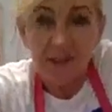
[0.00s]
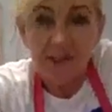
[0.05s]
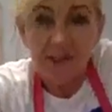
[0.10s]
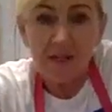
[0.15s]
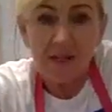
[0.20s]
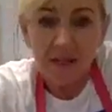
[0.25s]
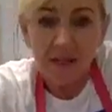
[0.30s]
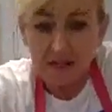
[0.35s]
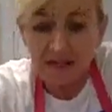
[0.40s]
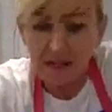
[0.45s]

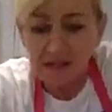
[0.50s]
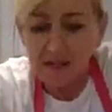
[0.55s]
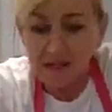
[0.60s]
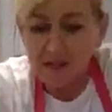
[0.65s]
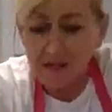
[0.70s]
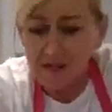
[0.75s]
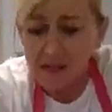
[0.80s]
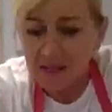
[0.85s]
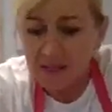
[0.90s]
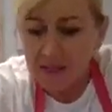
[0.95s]
See the
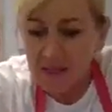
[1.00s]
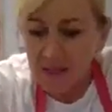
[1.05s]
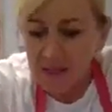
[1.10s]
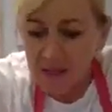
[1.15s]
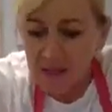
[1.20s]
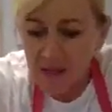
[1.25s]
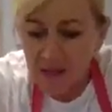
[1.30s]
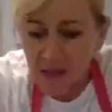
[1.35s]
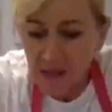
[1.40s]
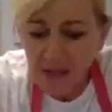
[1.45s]

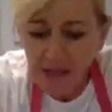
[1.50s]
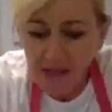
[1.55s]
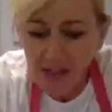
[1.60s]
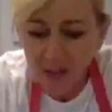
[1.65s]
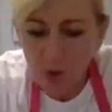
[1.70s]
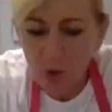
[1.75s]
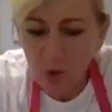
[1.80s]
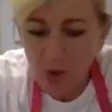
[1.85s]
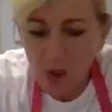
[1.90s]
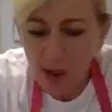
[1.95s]
consistency?
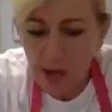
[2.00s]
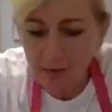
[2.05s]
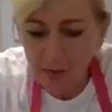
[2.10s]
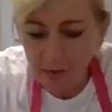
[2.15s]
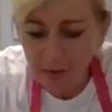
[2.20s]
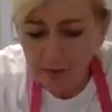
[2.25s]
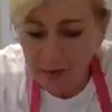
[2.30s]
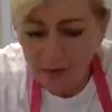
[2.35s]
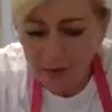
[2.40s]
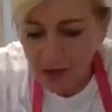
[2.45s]
It
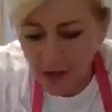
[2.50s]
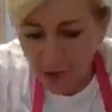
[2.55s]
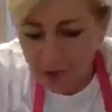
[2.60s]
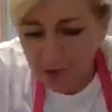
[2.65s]
might be,